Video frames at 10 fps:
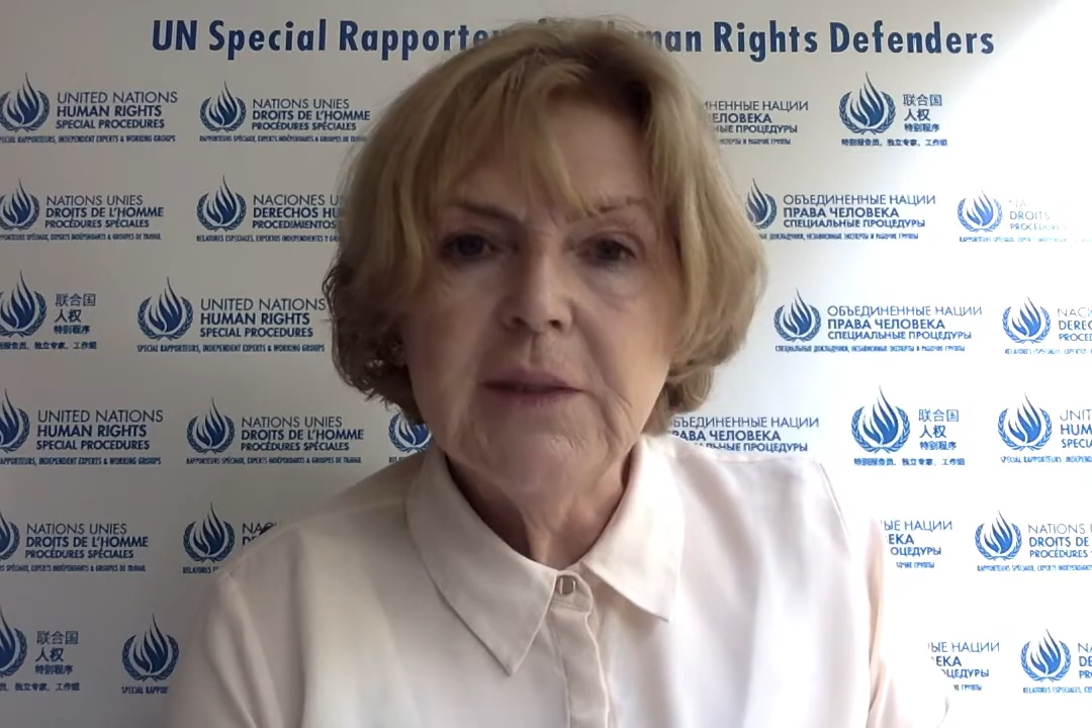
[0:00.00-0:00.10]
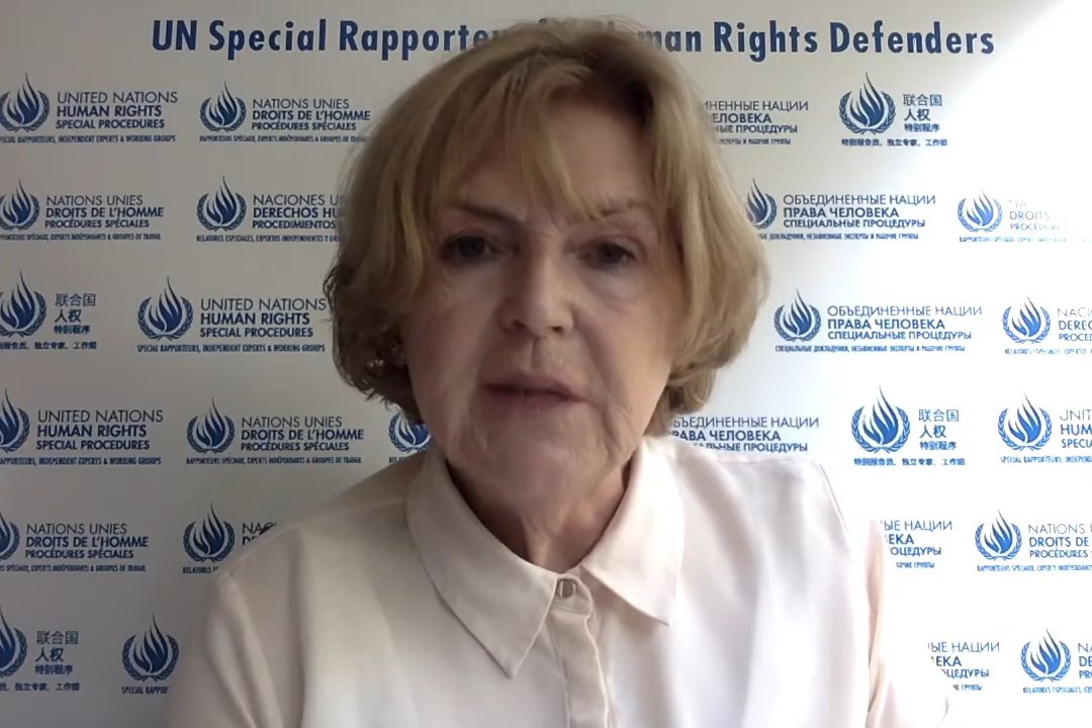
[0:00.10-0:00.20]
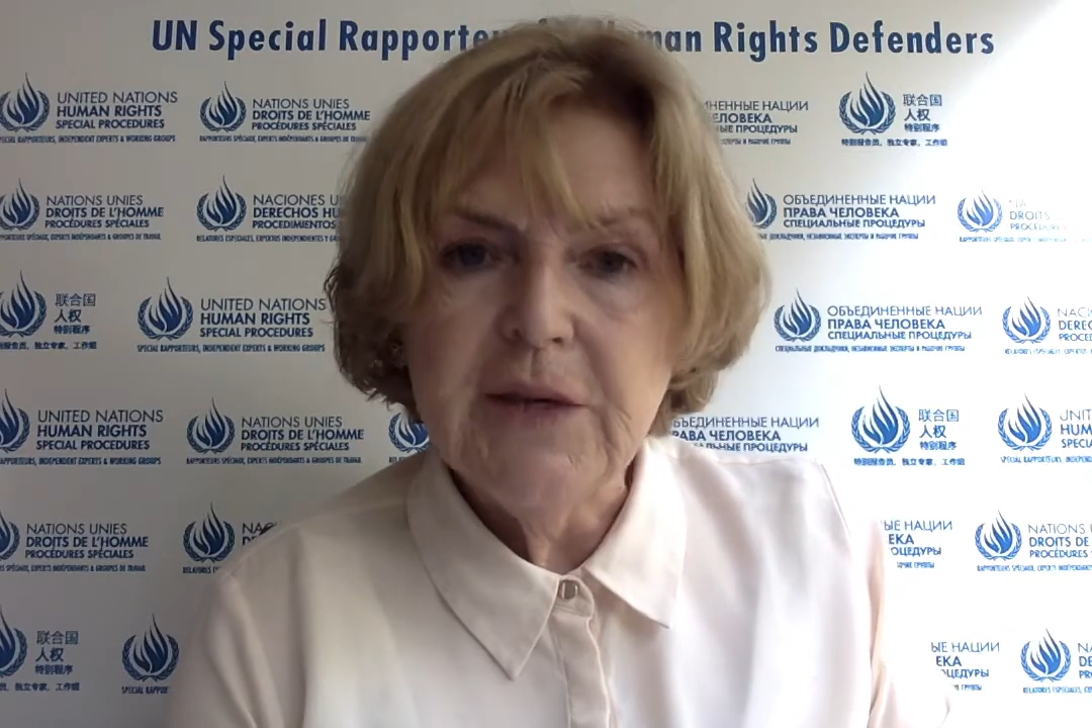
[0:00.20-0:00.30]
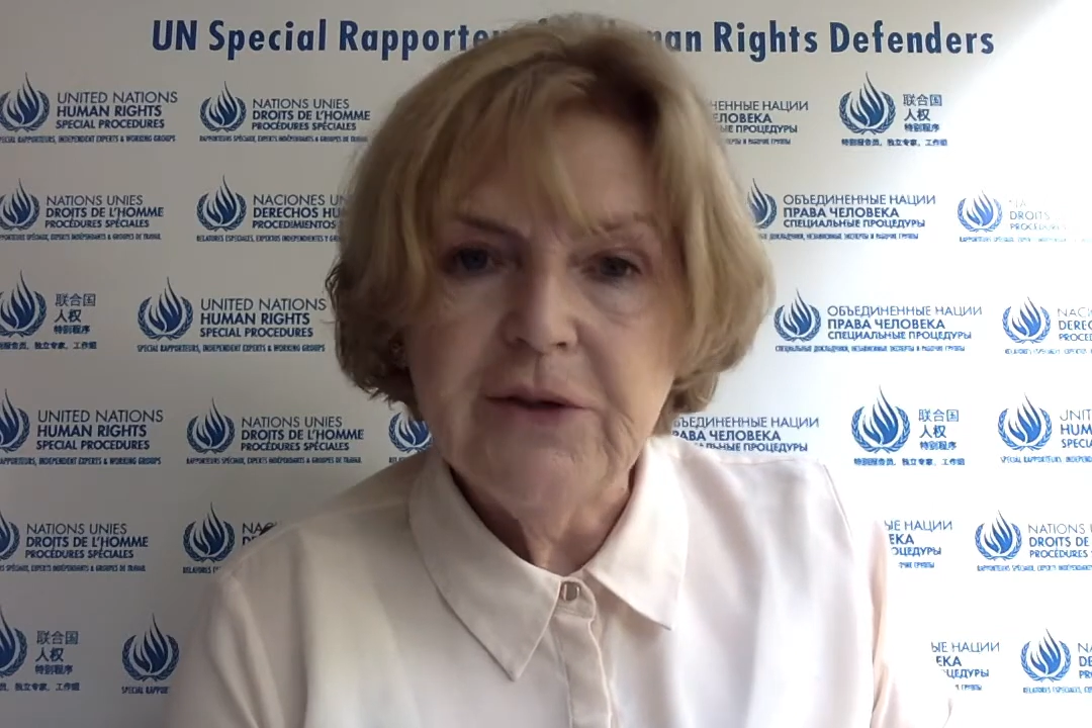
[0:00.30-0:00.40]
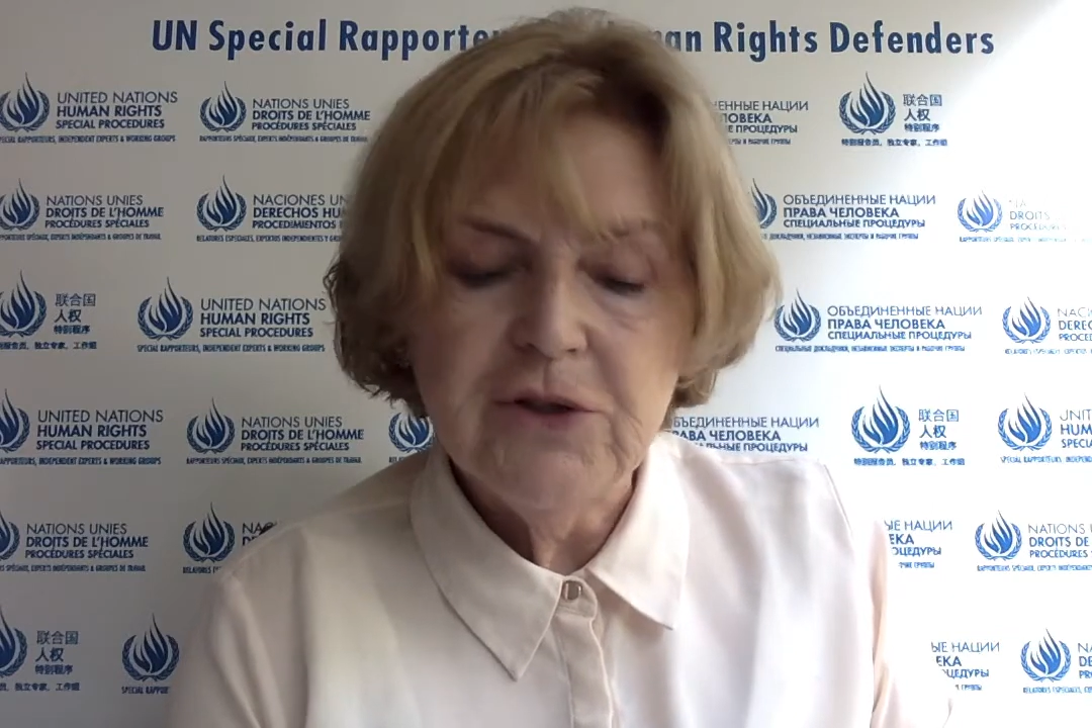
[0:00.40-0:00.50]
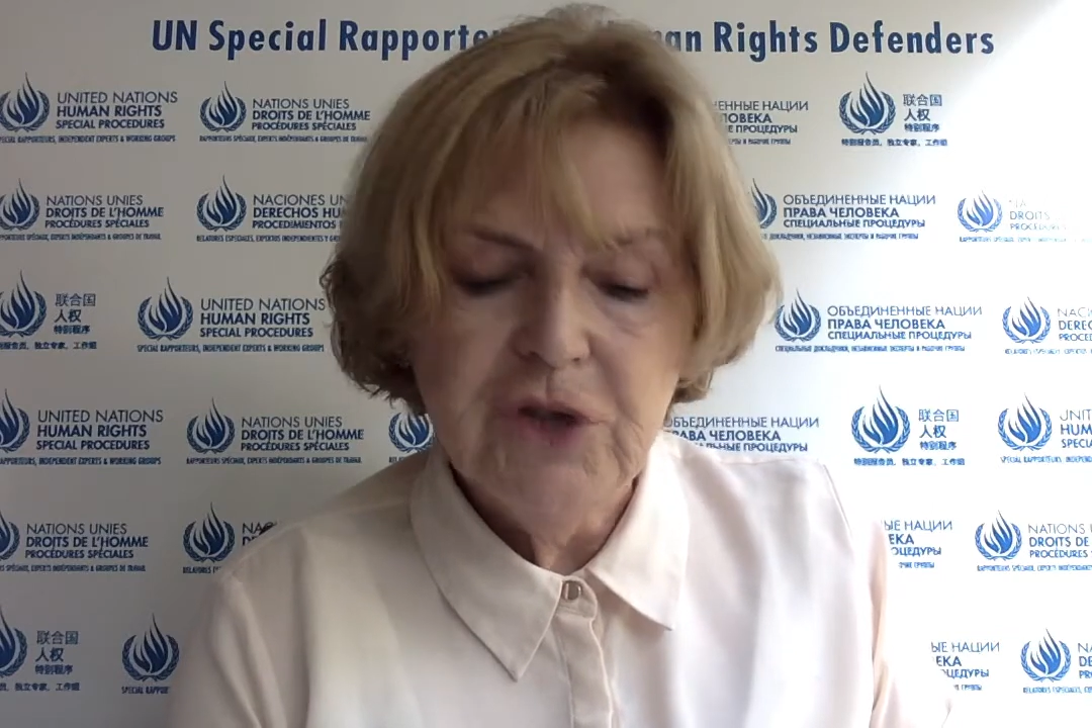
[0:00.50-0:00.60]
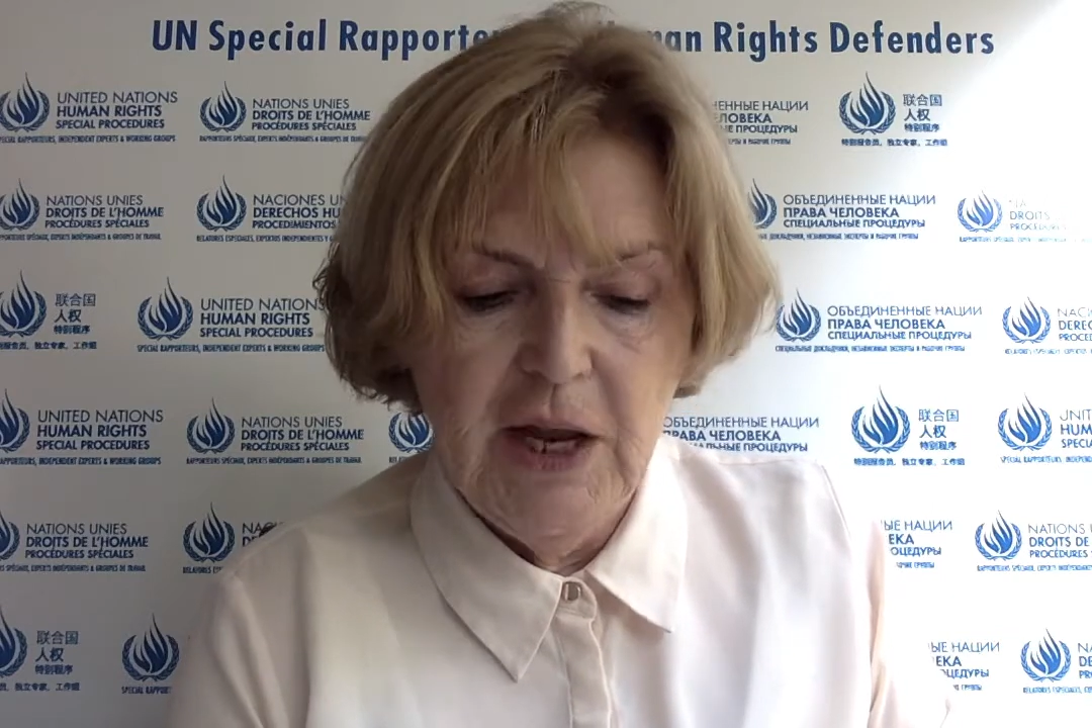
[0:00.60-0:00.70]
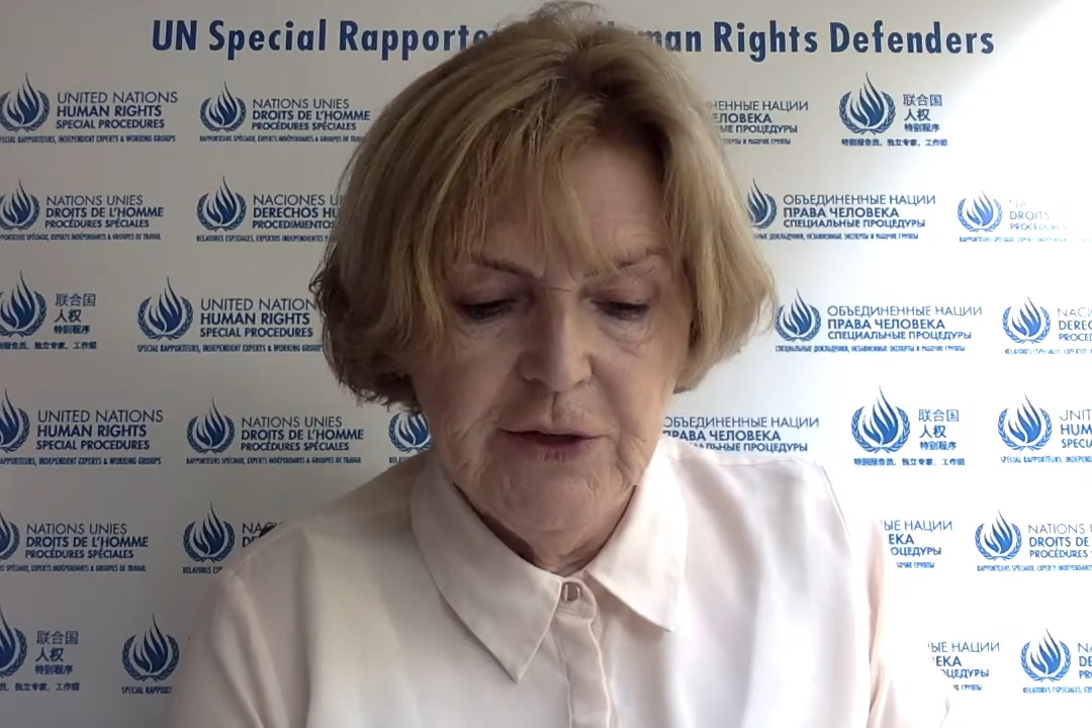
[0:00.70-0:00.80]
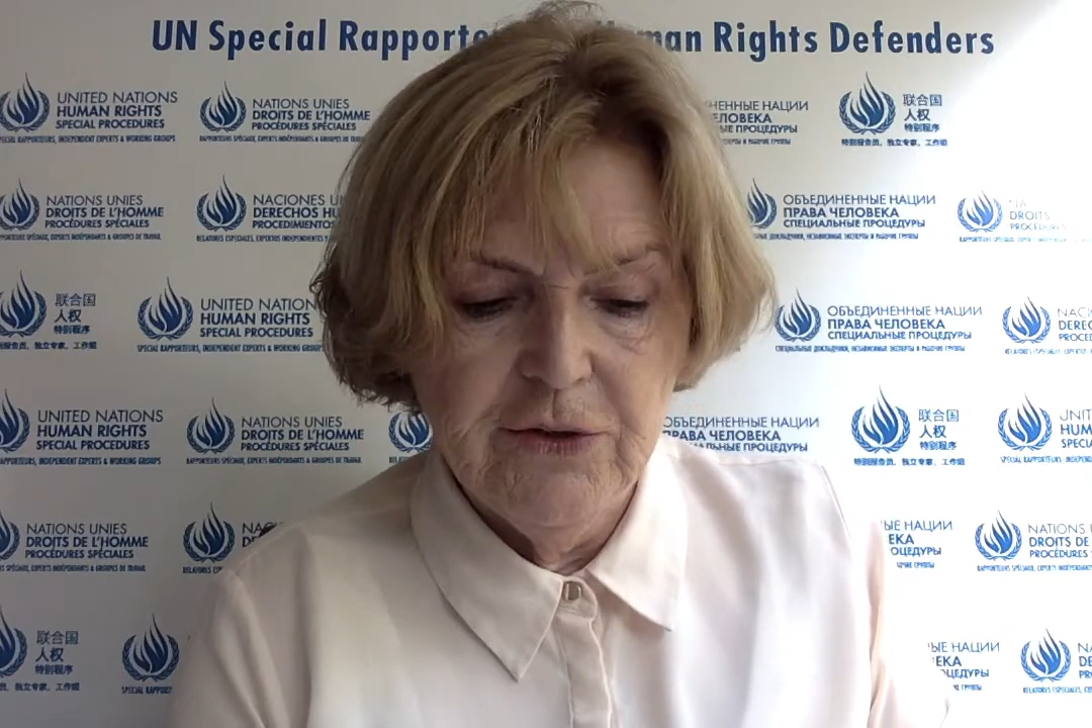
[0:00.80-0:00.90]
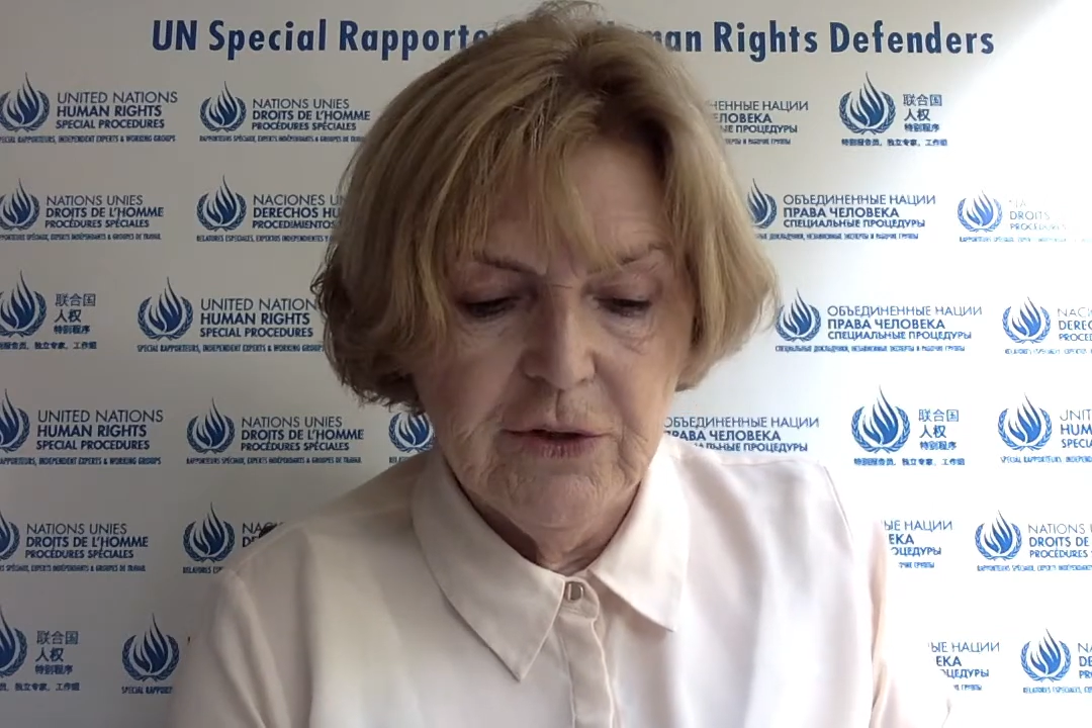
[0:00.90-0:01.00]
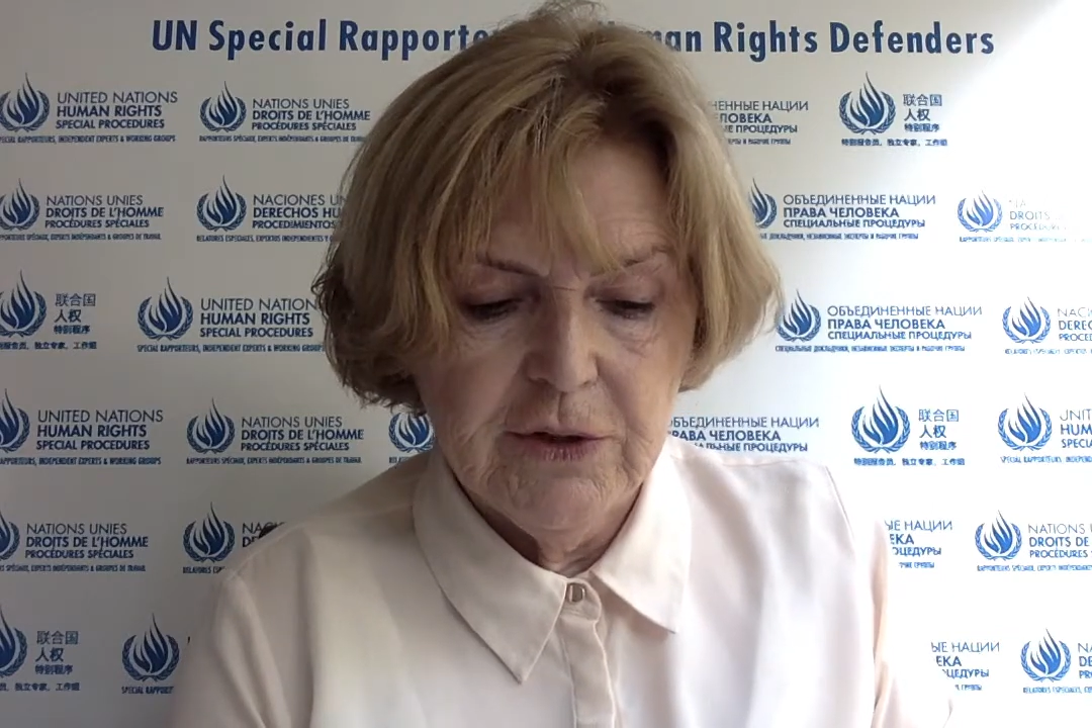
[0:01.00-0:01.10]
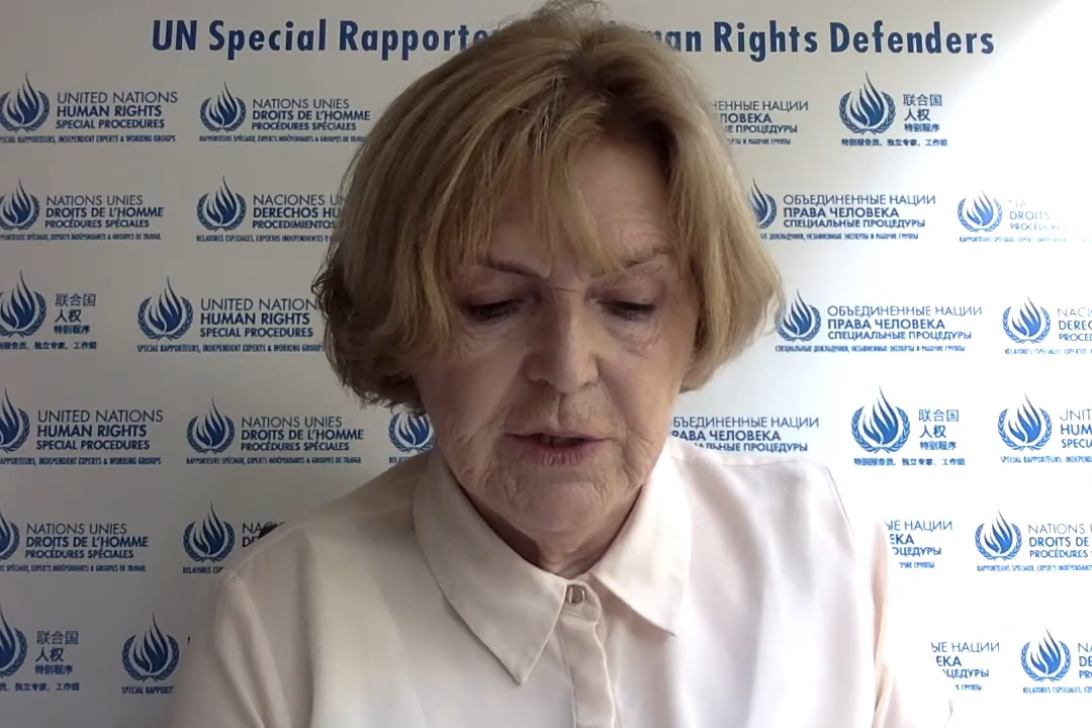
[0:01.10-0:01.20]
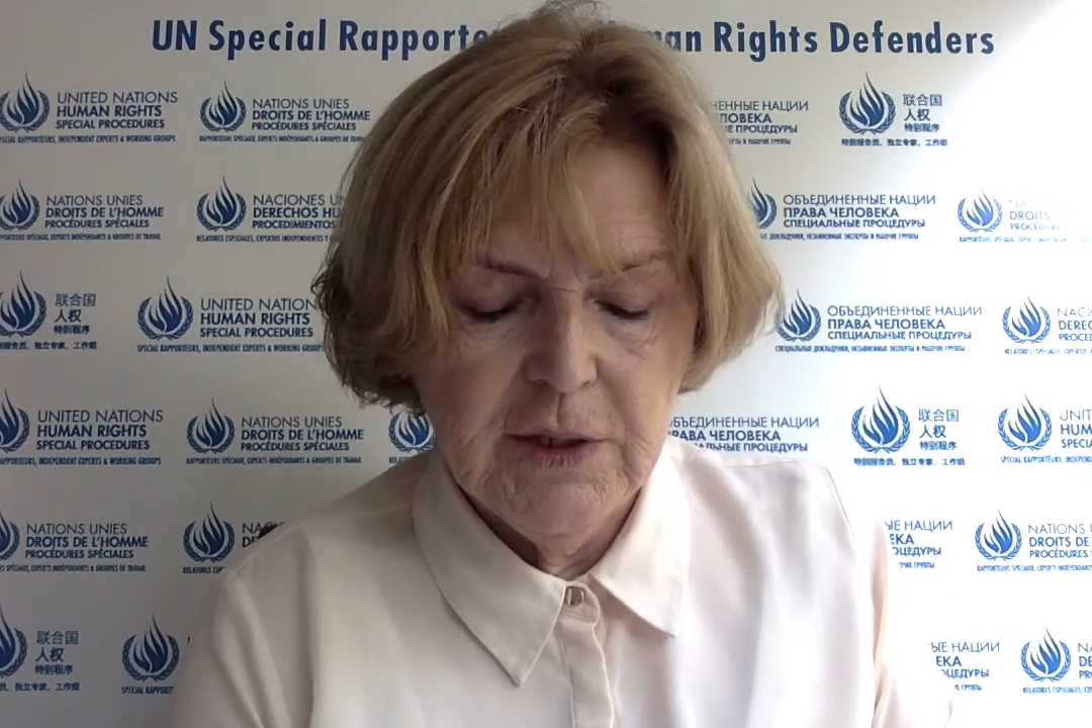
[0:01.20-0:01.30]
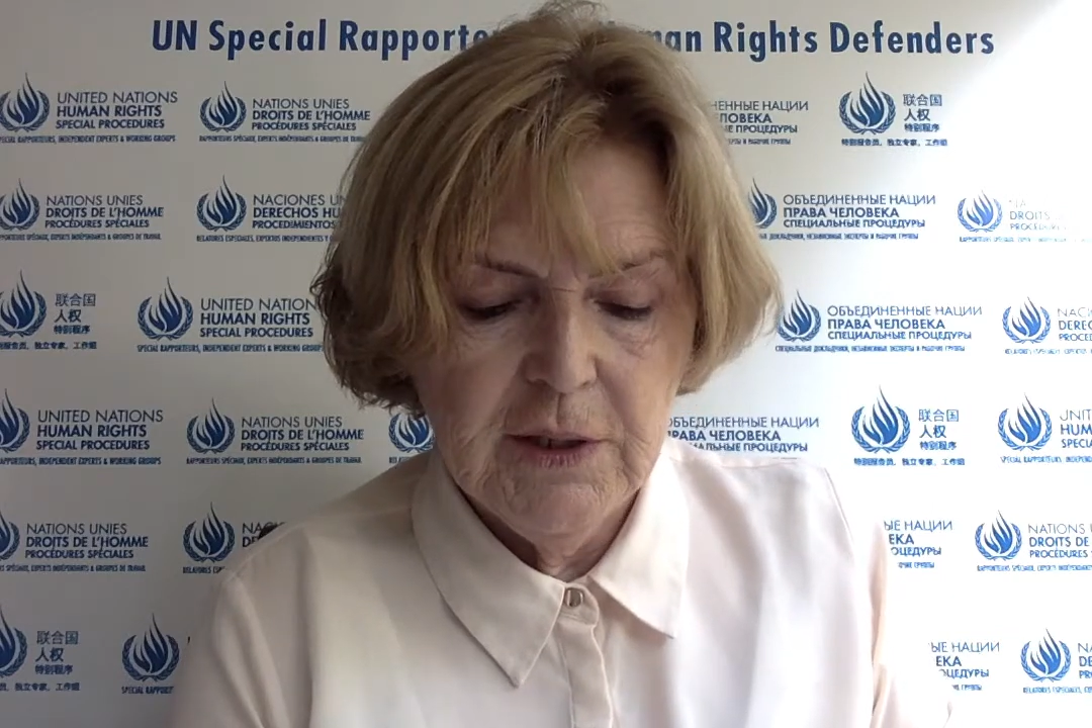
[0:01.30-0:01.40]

that are gendered,